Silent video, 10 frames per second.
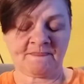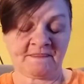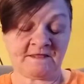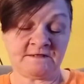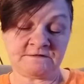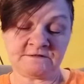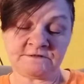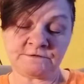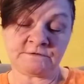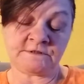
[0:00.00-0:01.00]
Is
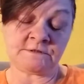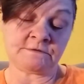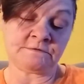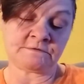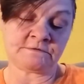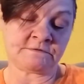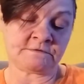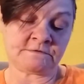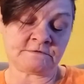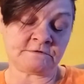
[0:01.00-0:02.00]
this real?
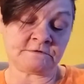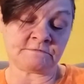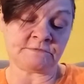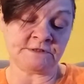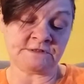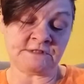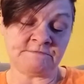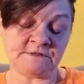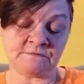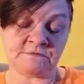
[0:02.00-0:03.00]
Let's get
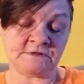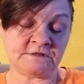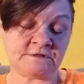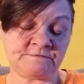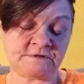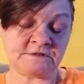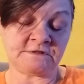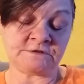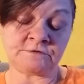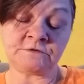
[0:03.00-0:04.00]
the 100%
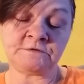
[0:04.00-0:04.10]
truth.